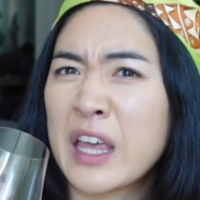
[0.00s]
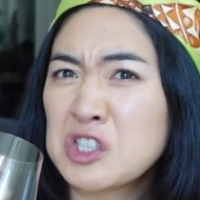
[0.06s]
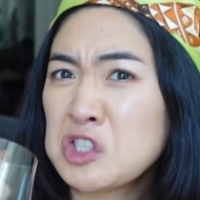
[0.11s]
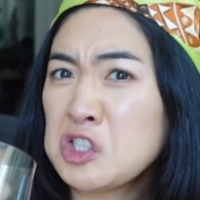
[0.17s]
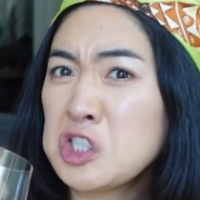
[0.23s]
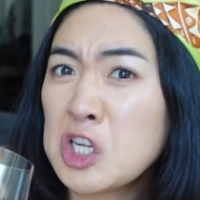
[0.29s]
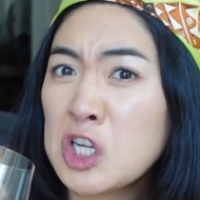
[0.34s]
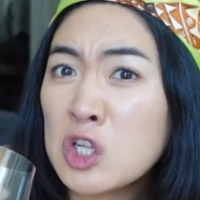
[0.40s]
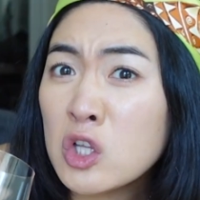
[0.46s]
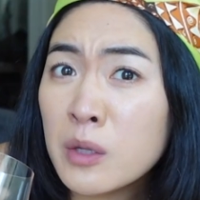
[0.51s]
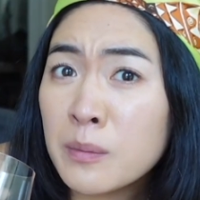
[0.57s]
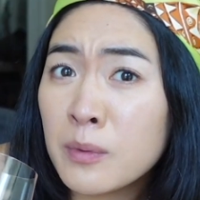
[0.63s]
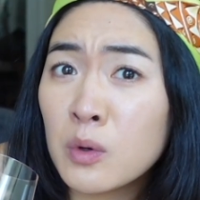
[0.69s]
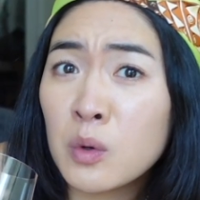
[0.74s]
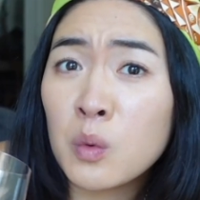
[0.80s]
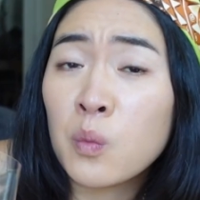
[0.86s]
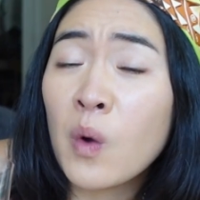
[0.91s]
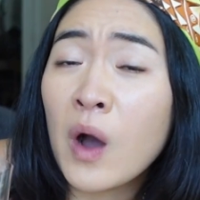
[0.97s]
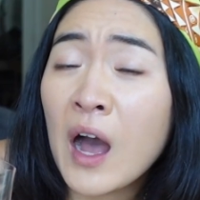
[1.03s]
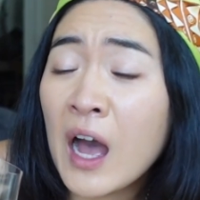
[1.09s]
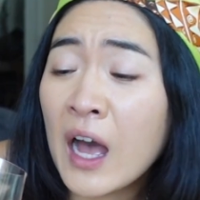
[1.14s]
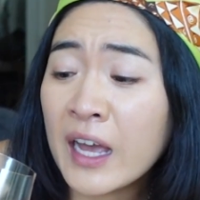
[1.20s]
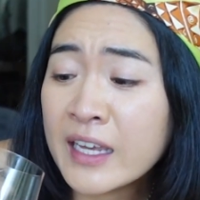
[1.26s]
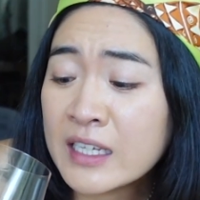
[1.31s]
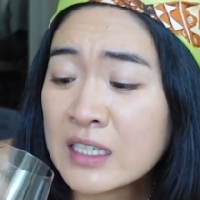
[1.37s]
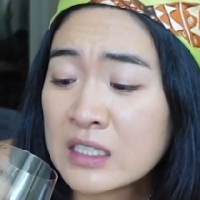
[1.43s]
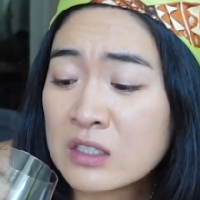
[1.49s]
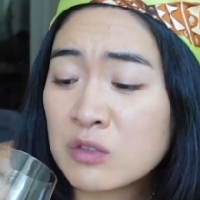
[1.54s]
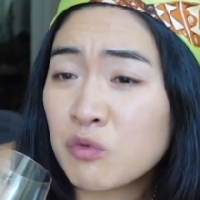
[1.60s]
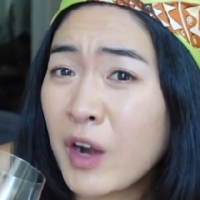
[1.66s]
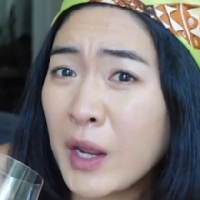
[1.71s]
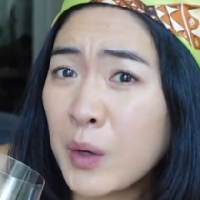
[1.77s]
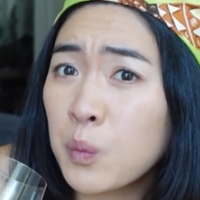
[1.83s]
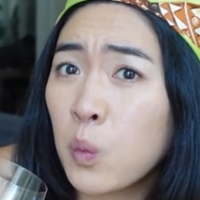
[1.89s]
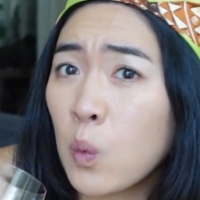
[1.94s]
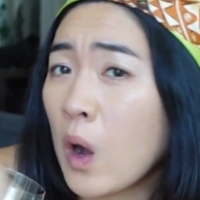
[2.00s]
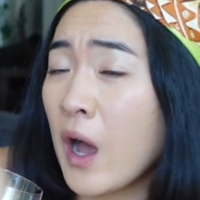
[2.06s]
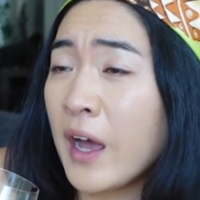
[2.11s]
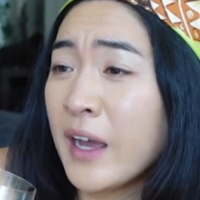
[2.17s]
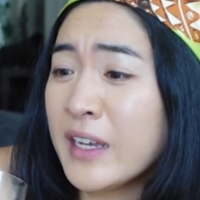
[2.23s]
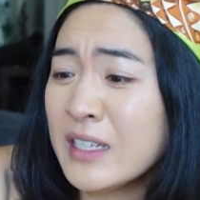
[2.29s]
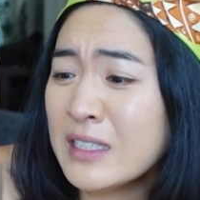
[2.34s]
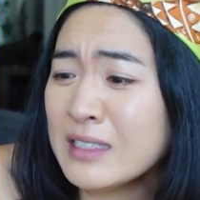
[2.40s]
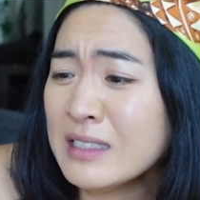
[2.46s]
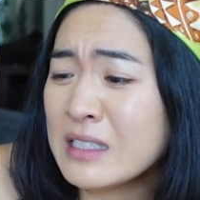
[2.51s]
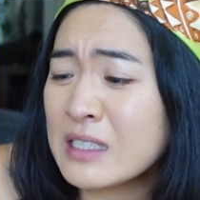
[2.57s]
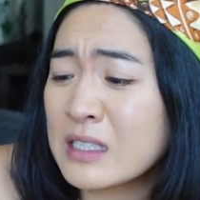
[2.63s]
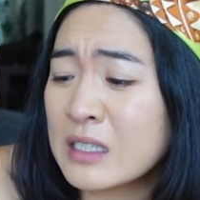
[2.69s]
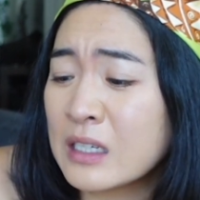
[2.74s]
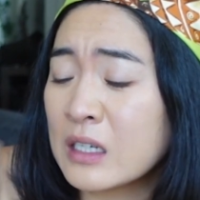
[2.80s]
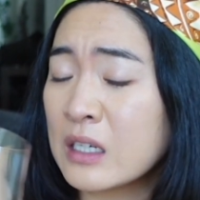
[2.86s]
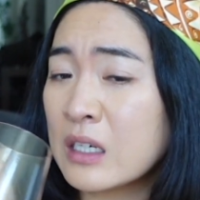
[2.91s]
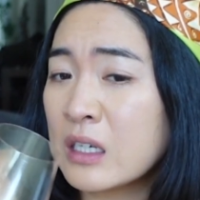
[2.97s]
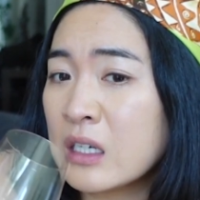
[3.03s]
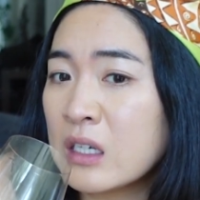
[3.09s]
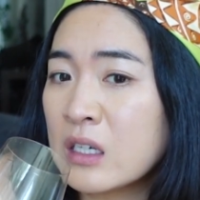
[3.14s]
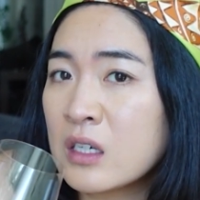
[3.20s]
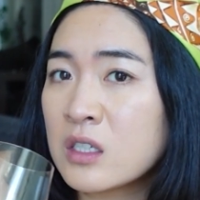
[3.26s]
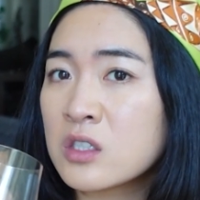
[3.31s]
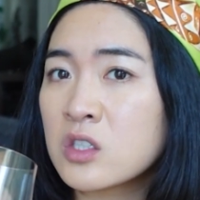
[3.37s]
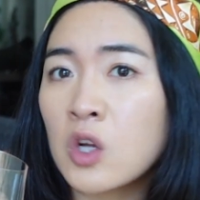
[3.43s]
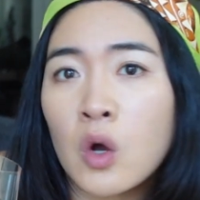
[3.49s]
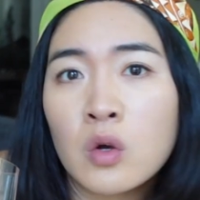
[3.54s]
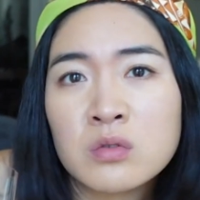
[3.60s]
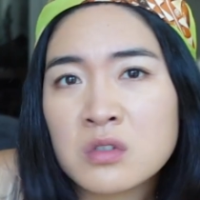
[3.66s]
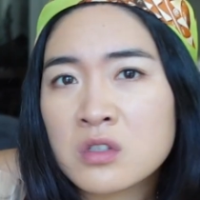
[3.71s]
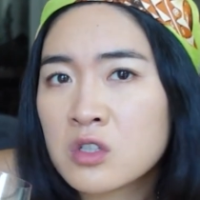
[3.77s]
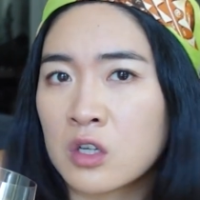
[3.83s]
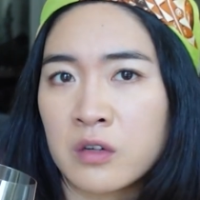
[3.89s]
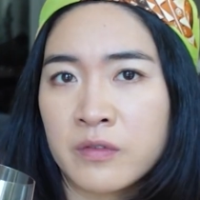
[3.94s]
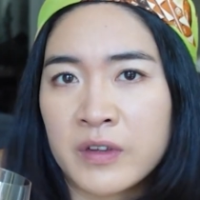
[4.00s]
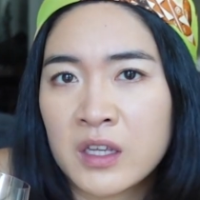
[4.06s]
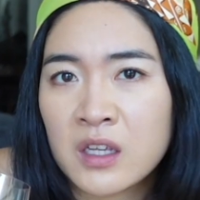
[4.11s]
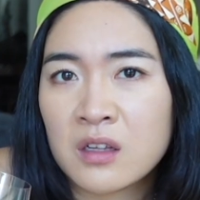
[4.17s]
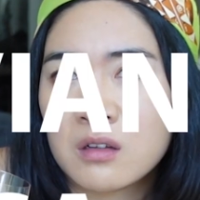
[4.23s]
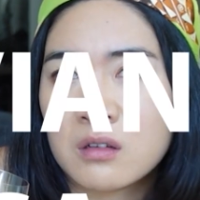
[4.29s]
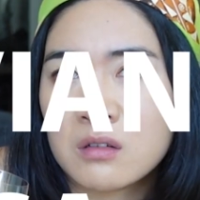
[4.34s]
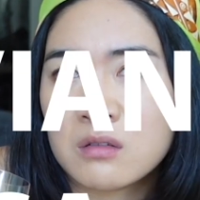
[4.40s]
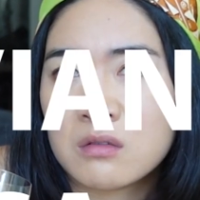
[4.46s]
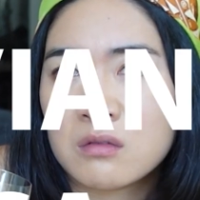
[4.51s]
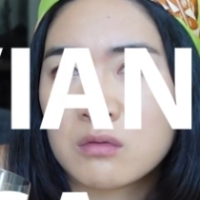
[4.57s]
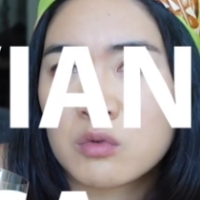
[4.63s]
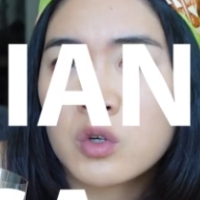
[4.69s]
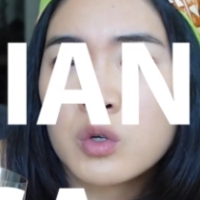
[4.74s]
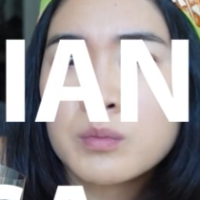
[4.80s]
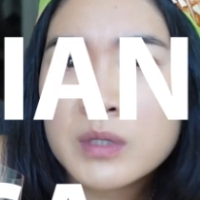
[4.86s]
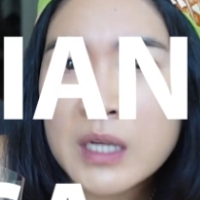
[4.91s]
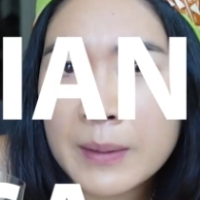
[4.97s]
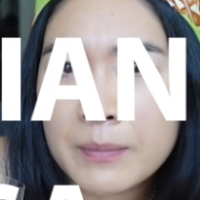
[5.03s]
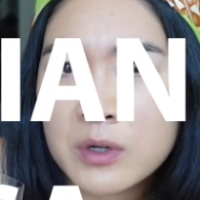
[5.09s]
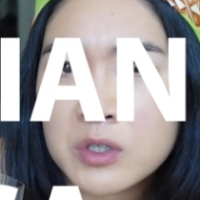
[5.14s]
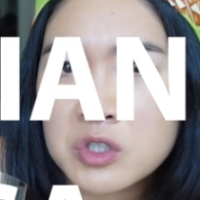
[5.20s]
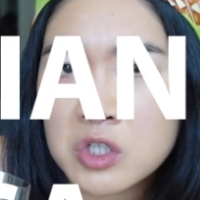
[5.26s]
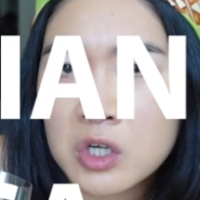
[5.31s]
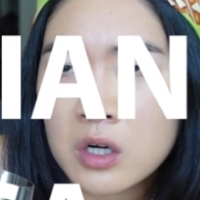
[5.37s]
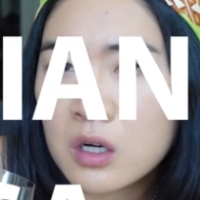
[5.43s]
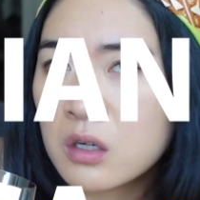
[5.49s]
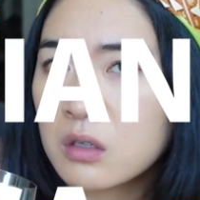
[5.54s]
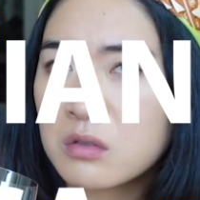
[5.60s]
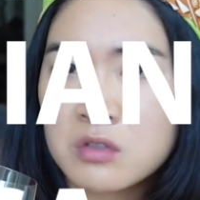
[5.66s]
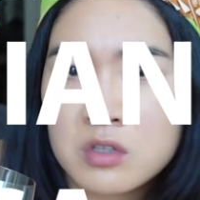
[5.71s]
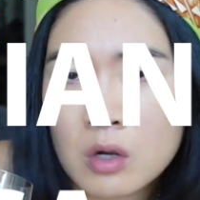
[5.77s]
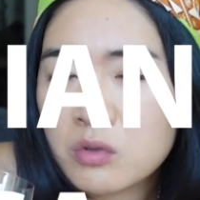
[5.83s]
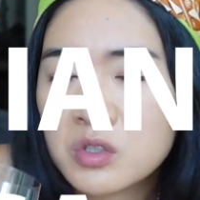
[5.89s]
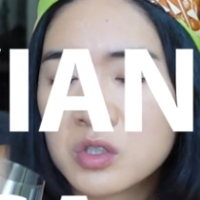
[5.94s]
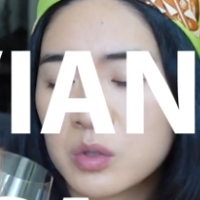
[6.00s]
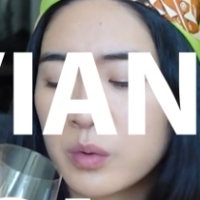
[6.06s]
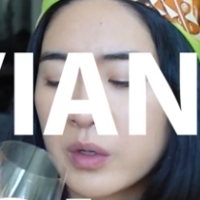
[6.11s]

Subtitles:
Chillable wine, red wines? Don't serve it room temperature, don't do